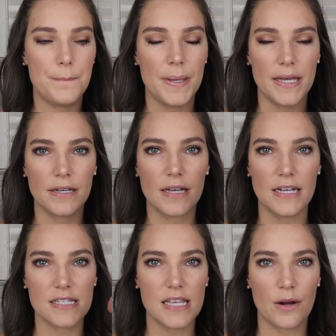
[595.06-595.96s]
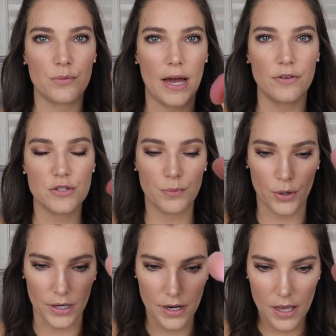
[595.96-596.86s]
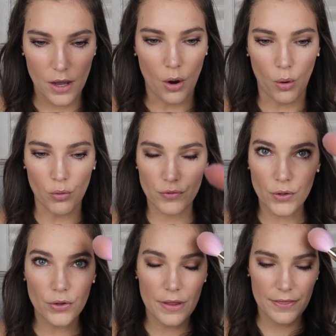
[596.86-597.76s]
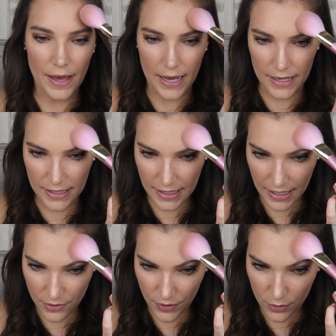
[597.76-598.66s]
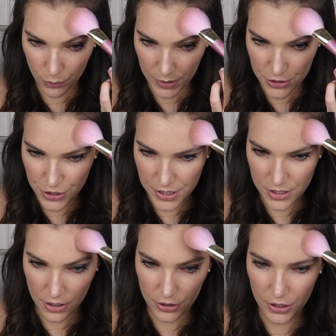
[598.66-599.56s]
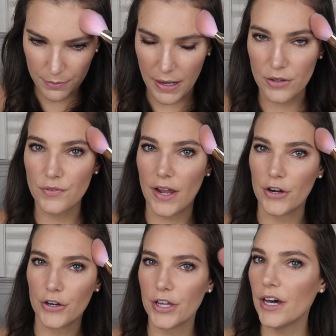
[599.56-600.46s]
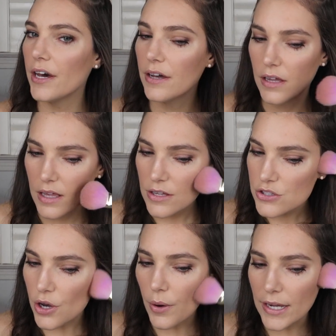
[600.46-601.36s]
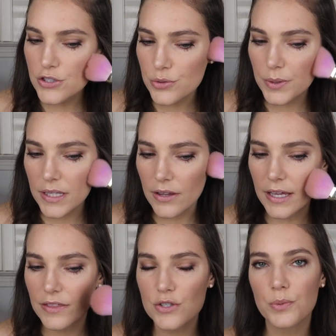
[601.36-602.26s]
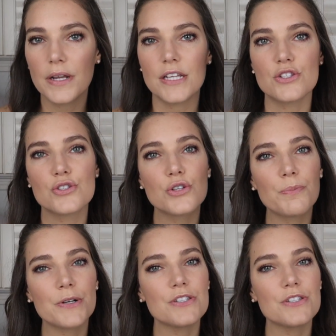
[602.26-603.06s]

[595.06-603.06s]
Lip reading: big and it's not round, it's more oval, that it kind of like reaches a good amount of area. So I do really like this one. It's super